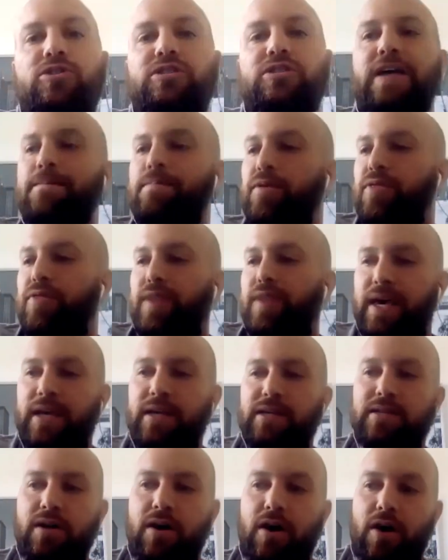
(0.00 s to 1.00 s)
type of
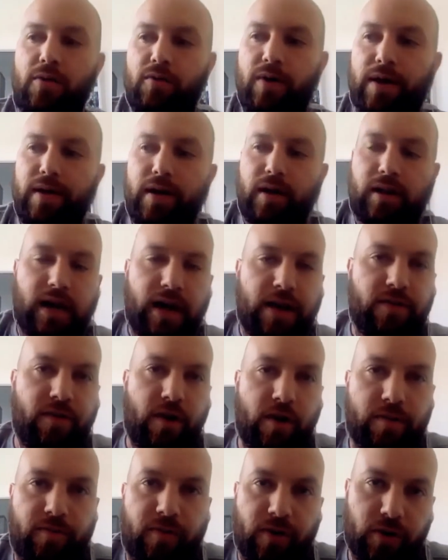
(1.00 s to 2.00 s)
things are what a lot of
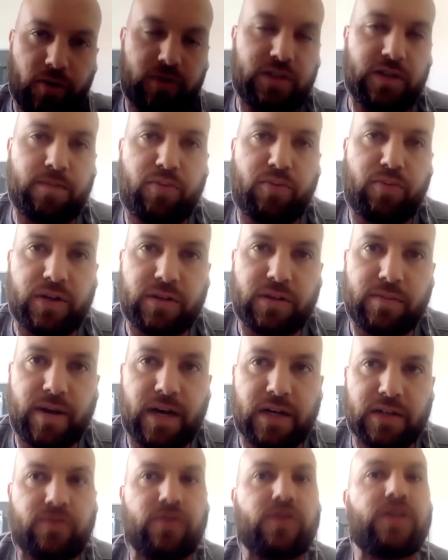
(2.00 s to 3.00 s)
our folks in Points and
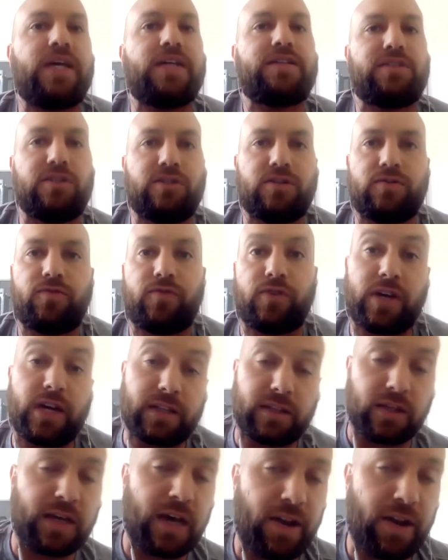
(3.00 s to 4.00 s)
Miles forget
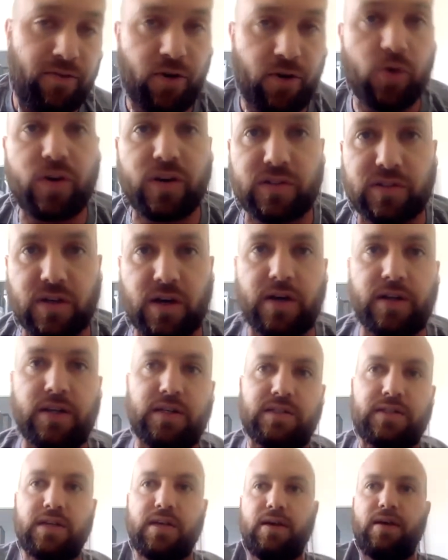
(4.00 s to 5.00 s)
to kind of focus on,
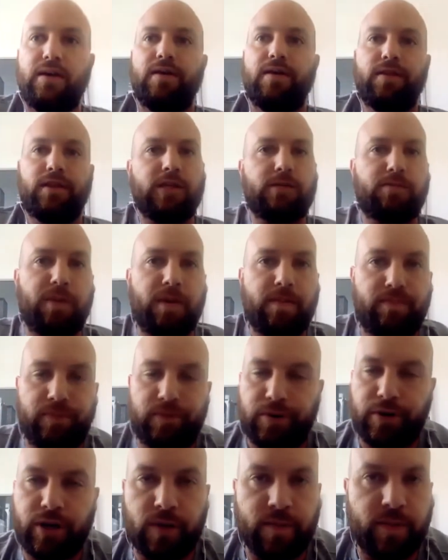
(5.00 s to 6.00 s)
is these people,
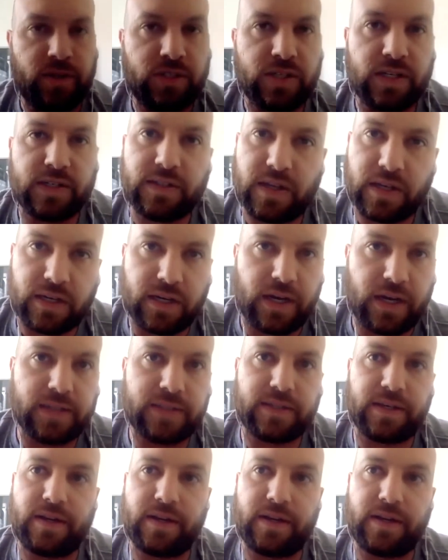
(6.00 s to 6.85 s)
they're human just like us.